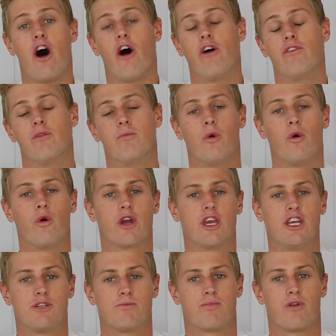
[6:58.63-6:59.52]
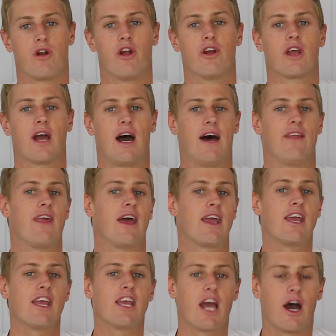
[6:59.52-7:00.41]
of a mortgage broker and
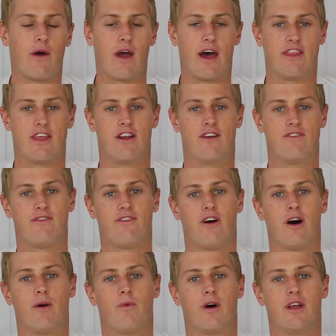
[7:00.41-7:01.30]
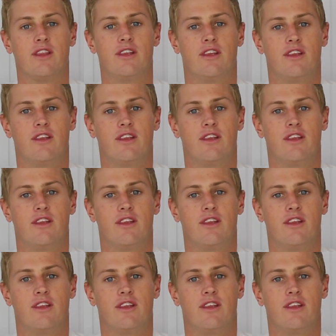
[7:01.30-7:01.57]
they can go out there and find one